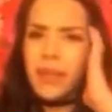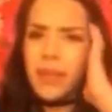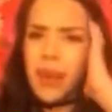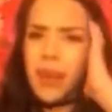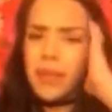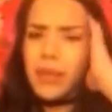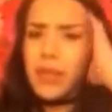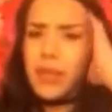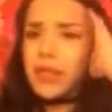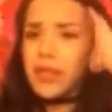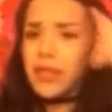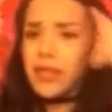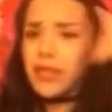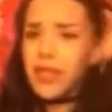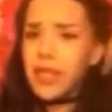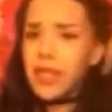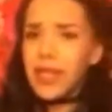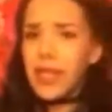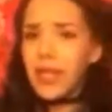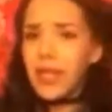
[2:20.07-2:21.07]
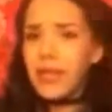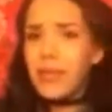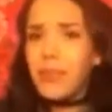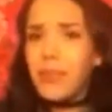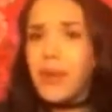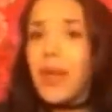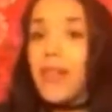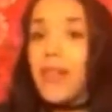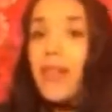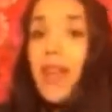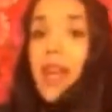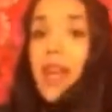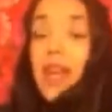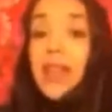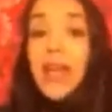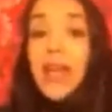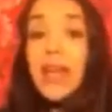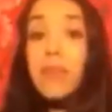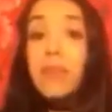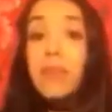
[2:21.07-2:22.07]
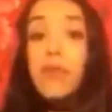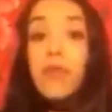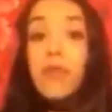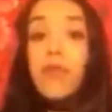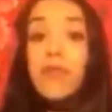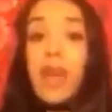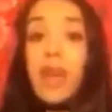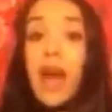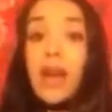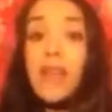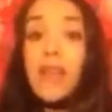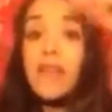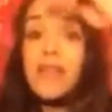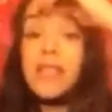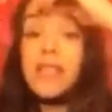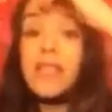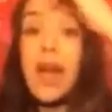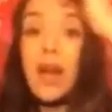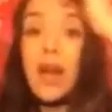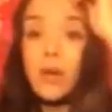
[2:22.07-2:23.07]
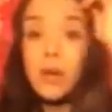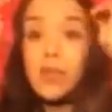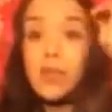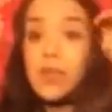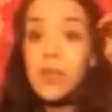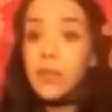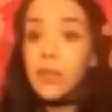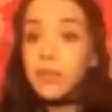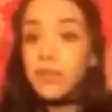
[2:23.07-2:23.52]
I'm pretty sure they did, but they had moved out of this house,